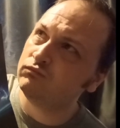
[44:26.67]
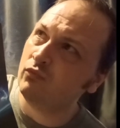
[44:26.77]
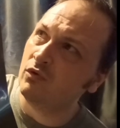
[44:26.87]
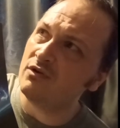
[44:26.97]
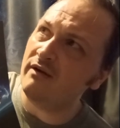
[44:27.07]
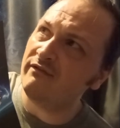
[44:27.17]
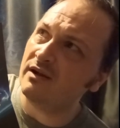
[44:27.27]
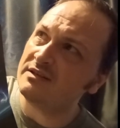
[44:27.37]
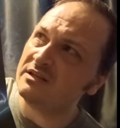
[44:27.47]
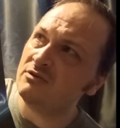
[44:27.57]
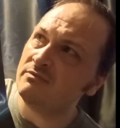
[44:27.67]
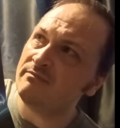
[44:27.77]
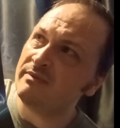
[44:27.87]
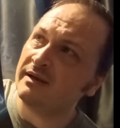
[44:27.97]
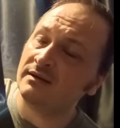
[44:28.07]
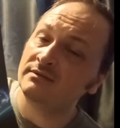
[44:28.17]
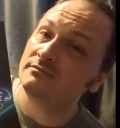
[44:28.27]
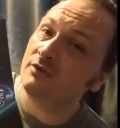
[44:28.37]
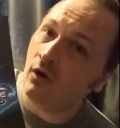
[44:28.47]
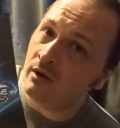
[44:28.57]
Would I have liked it a little bit bigger?
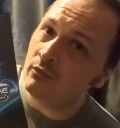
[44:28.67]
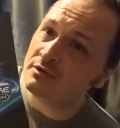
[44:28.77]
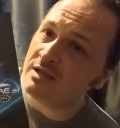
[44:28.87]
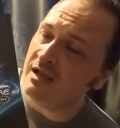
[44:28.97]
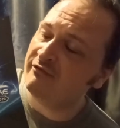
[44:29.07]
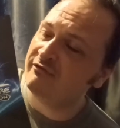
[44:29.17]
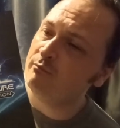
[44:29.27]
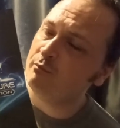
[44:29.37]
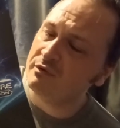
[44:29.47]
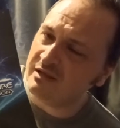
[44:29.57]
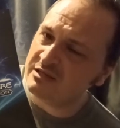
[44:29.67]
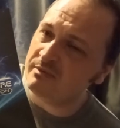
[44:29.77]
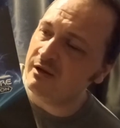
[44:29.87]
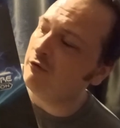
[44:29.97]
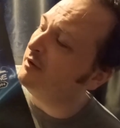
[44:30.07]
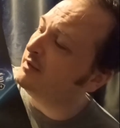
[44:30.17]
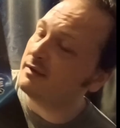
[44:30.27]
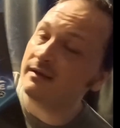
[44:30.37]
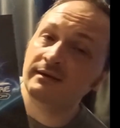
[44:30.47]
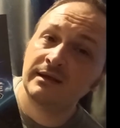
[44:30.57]
I would have, but that's being
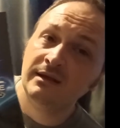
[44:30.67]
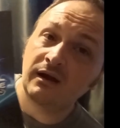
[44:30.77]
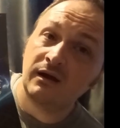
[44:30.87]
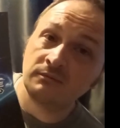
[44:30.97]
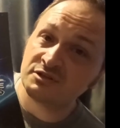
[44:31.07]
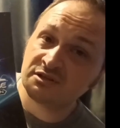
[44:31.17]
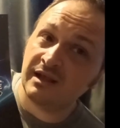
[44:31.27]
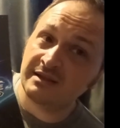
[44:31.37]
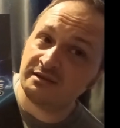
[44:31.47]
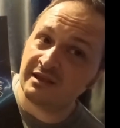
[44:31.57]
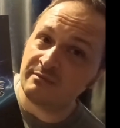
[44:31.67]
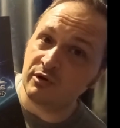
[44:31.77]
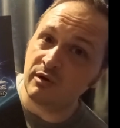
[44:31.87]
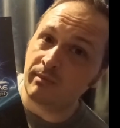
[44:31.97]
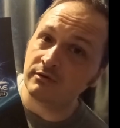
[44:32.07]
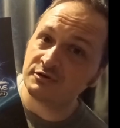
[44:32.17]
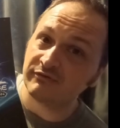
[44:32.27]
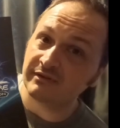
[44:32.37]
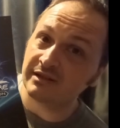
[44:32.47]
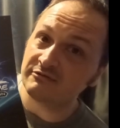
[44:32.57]
greedy. I'm just glad that they put a poster
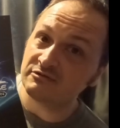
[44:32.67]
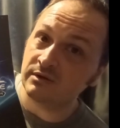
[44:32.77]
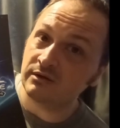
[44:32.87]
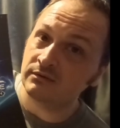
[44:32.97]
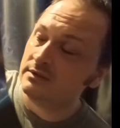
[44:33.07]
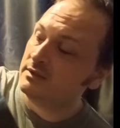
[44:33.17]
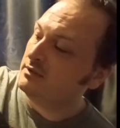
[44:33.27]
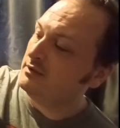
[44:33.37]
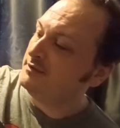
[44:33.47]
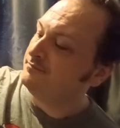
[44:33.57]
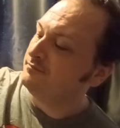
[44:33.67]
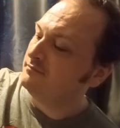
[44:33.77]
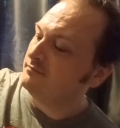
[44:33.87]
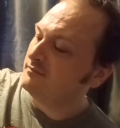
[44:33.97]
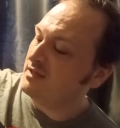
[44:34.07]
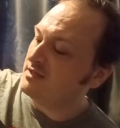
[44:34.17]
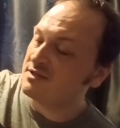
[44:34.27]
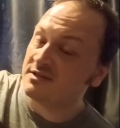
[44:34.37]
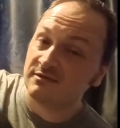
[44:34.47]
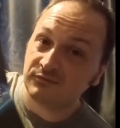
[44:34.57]
in there as well.
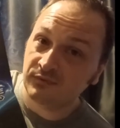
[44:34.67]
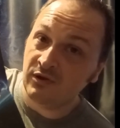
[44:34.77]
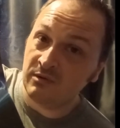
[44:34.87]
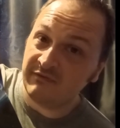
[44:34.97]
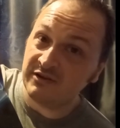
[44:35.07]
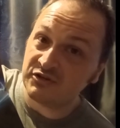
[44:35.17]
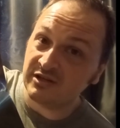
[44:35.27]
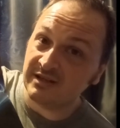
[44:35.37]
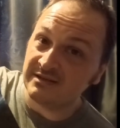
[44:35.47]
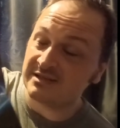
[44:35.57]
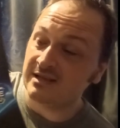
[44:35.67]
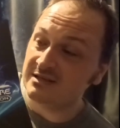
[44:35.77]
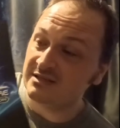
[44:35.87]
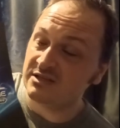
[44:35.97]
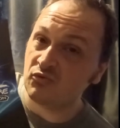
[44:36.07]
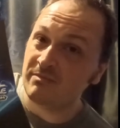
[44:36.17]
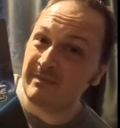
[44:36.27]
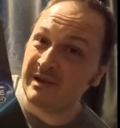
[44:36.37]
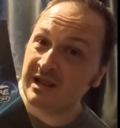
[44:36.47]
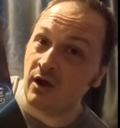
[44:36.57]
This, when I'm eventually in the States, this will be
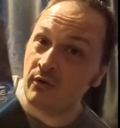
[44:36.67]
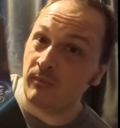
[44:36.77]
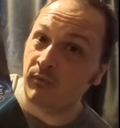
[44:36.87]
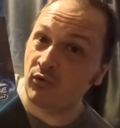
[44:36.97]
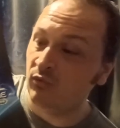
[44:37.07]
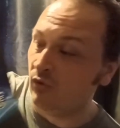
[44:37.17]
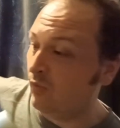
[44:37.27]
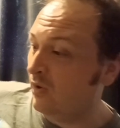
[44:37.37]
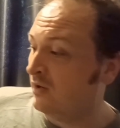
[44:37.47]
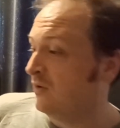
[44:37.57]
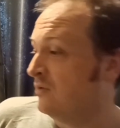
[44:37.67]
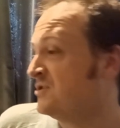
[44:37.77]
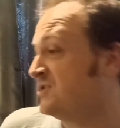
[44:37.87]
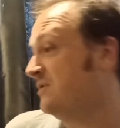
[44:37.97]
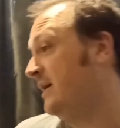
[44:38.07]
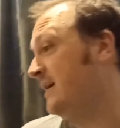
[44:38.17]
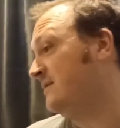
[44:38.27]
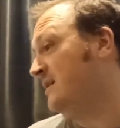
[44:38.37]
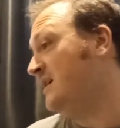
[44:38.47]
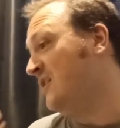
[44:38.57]
going up on the wall alongside
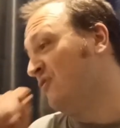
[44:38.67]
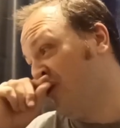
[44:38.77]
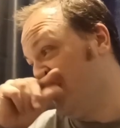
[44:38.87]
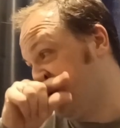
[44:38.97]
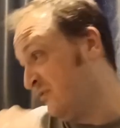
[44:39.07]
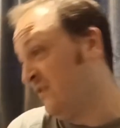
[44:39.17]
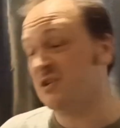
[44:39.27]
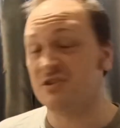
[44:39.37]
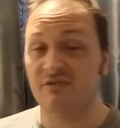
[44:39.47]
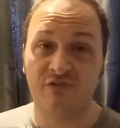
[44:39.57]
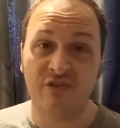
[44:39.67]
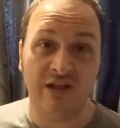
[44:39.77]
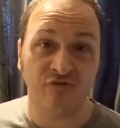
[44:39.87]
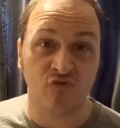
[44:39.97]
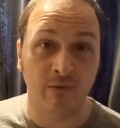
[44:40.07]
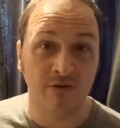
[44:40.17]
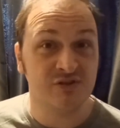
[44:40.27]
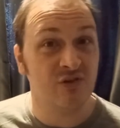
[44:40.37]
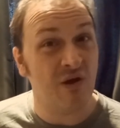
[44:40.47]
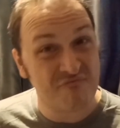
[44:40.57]
the original version of the theatrical
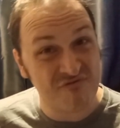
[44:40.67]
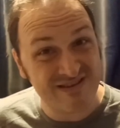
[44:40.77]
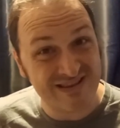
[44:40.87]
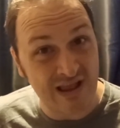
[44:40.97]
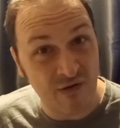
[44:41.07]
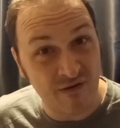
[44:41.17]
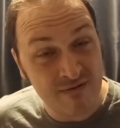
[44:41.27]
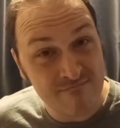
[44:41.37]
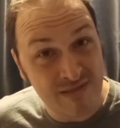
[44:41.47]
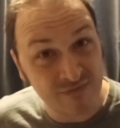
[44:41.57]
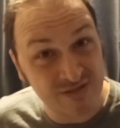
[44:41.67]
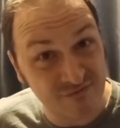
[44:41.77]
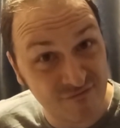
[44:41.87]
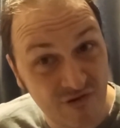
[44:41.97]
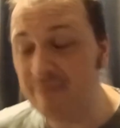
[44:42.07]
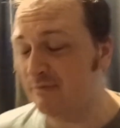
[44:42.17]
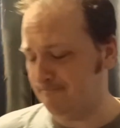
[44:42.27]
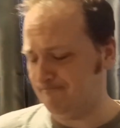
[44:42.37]
poster that I printed out and mounted and framed,